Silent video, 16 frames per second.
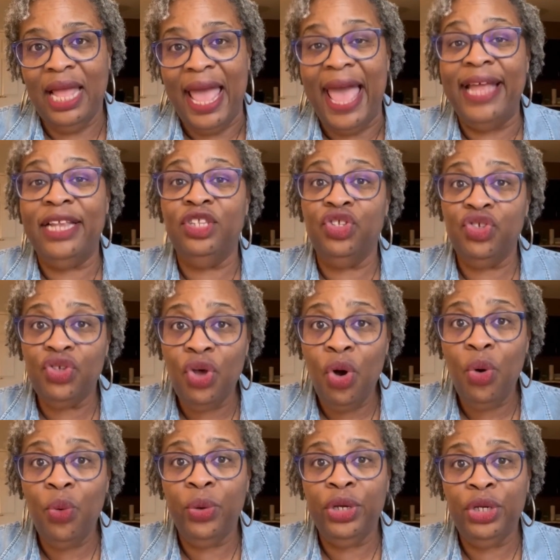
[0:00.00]
And so
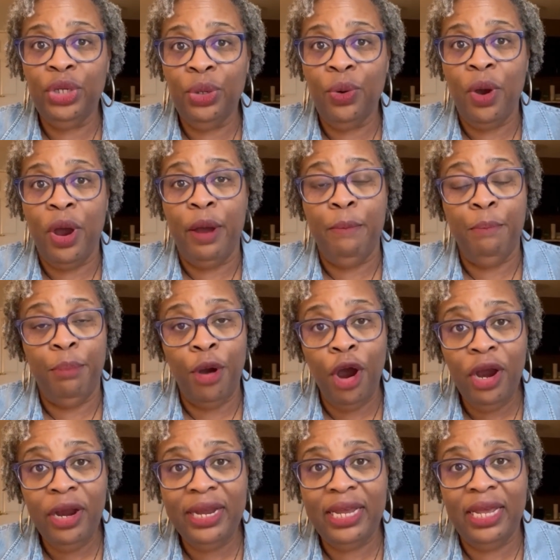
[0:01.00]
when you are
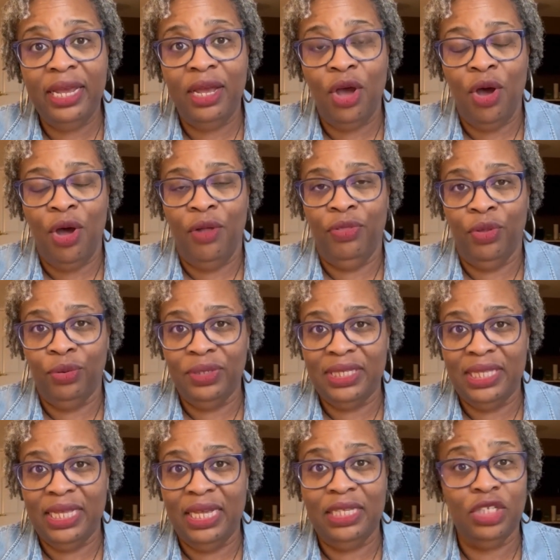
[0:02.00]
embarking on those
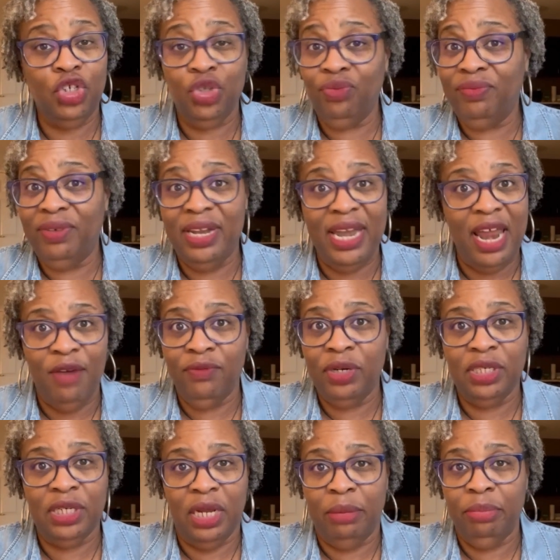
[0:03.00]
things that you've never
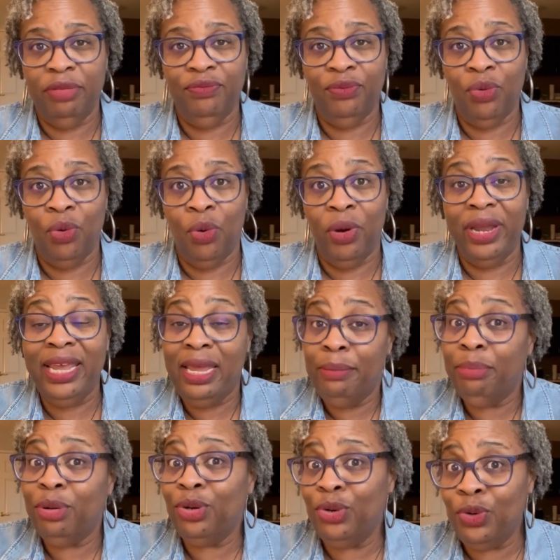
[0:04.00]
done before, it
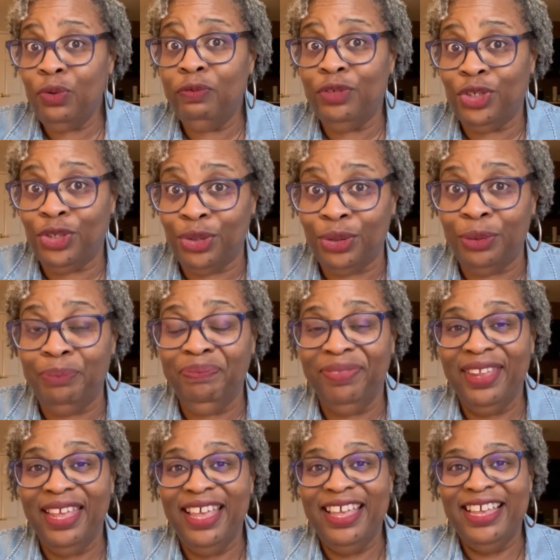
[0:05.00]
behooves you
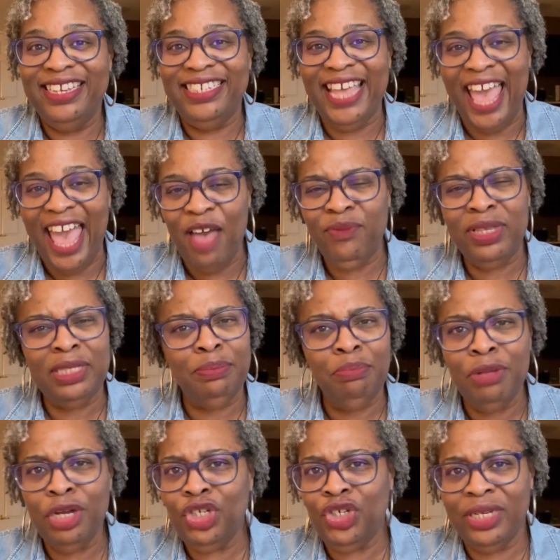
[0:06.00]
to have as
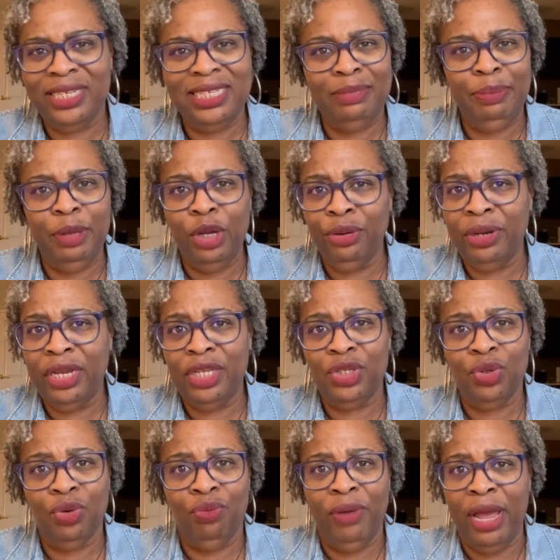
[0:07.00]
much
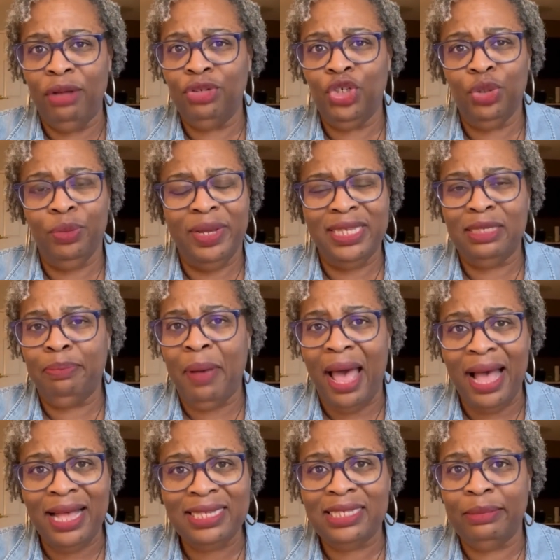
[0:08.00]
experience around you as
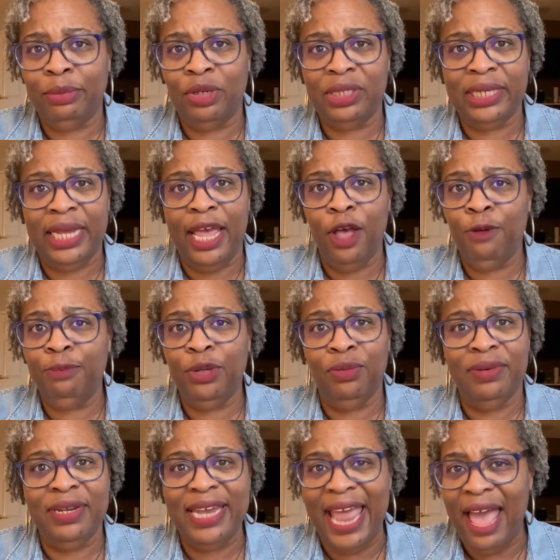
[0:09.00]
possible to help you
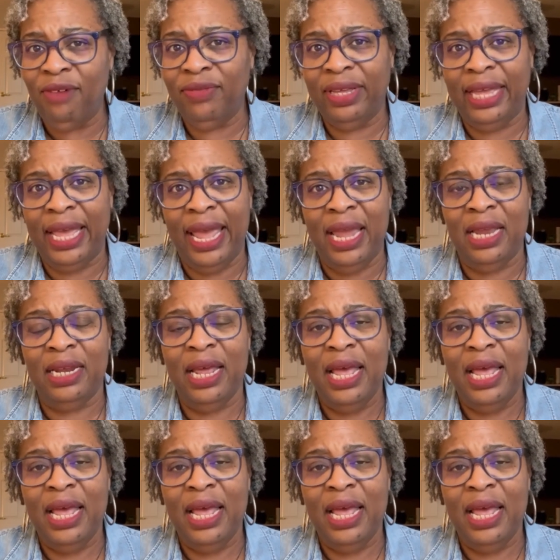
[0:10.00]
navigate,